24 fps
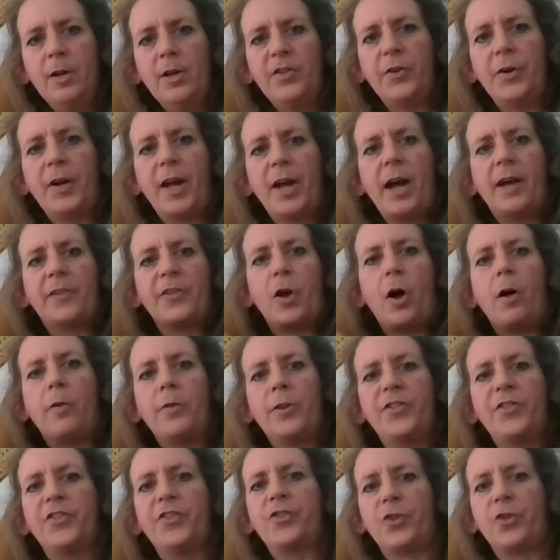So it has all the
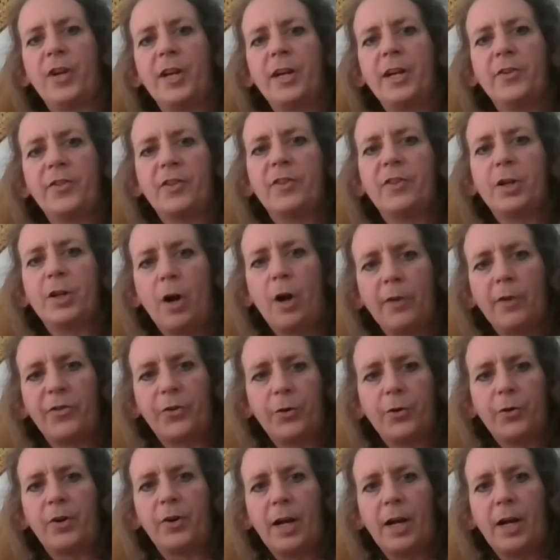strings of a concert